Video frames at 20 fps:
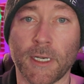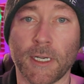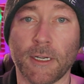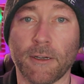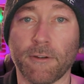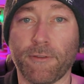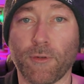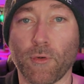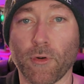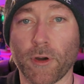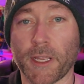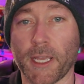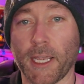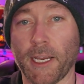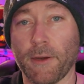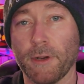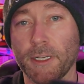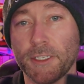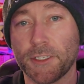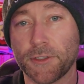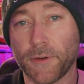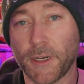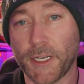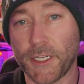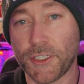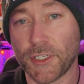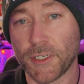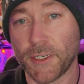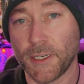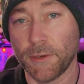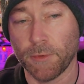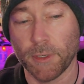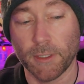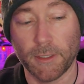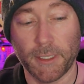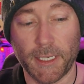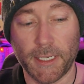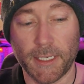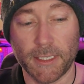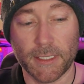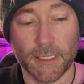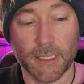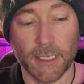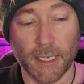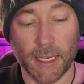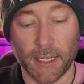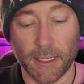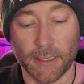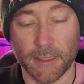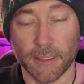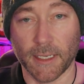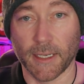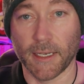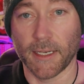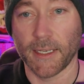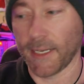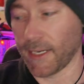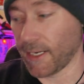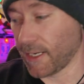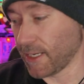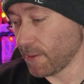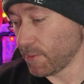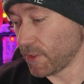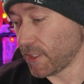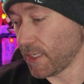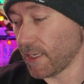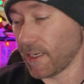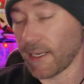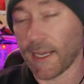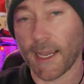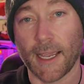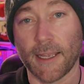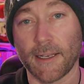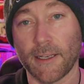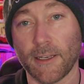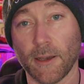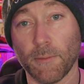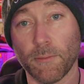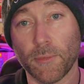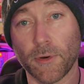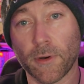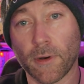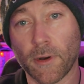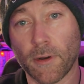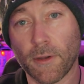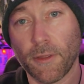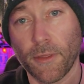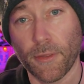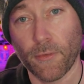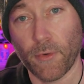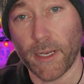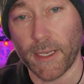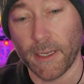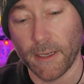4K restoration and release. And it comes in at number 3.